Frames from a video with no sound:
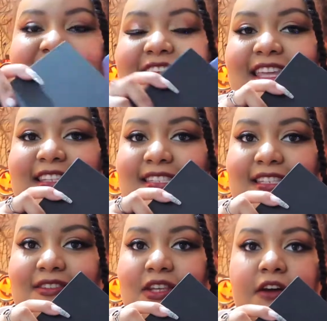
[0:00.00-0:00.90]
taking the
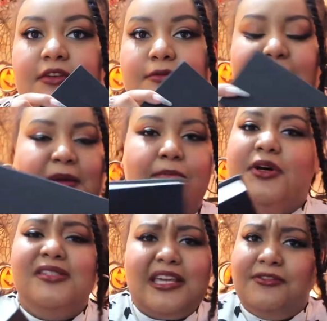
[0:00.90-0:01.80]
sleeves off of my
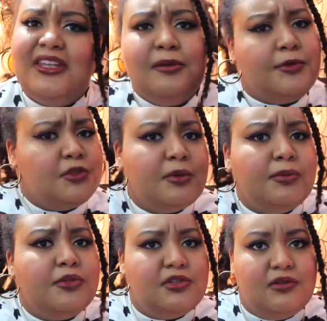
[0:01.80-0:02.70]
books. I feel like most
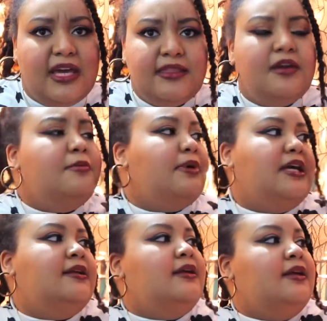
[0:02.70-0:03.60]
people do that though,
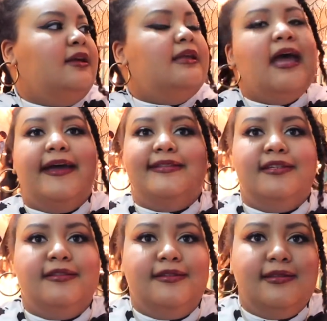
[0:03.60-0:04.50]
but yeah, I
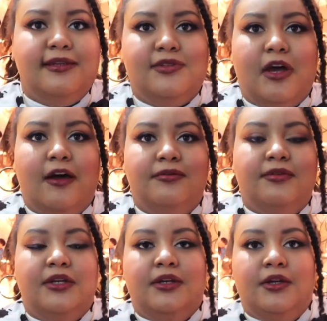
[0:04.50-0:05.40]
take those sleeves off
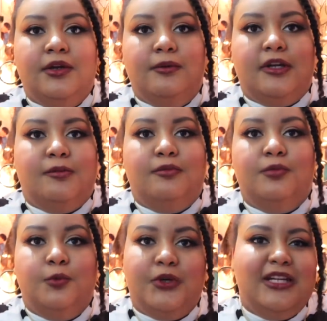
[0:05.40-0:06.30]
when I'm
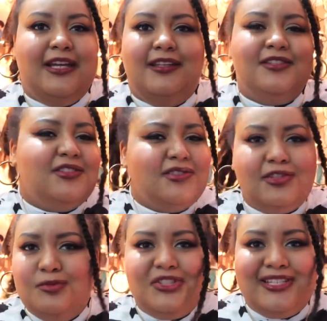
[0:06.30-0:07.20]
reading. It's just
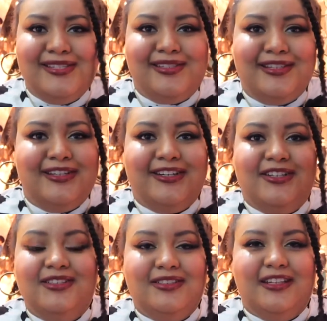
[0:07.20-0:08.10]
so much
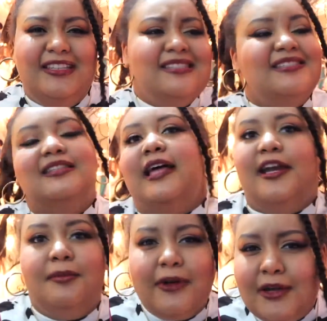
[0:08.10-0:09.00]
easier unless it's a
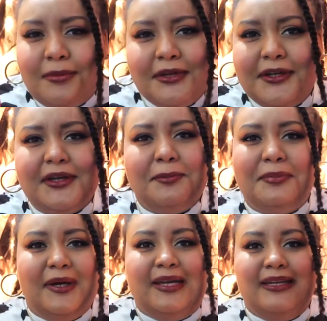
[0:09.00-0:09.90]
library book,
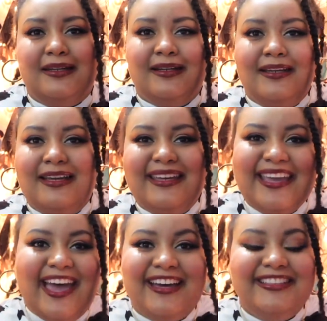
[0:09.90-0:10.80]
but
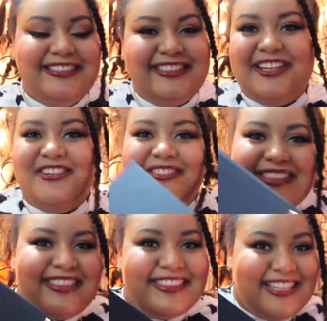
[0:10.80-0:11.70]
yeah, so
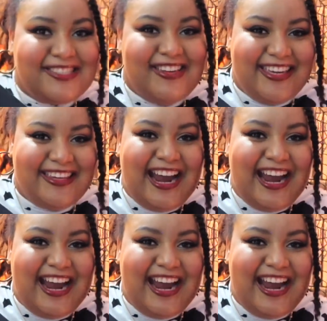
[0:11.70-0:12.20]
that's my other